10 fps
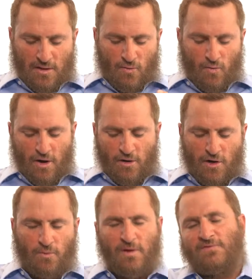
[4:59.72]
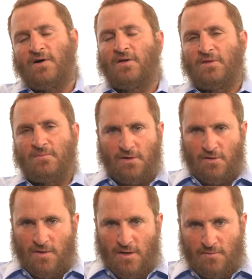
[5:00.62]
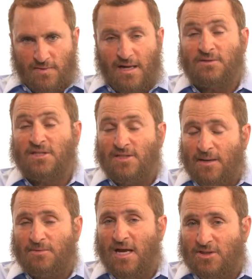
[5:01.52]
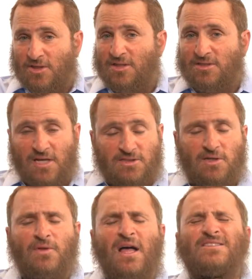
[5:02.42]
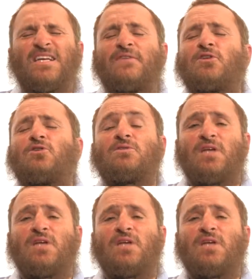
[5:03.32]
Where could we find the middle ground? Now's the time to actually discuss it without delving too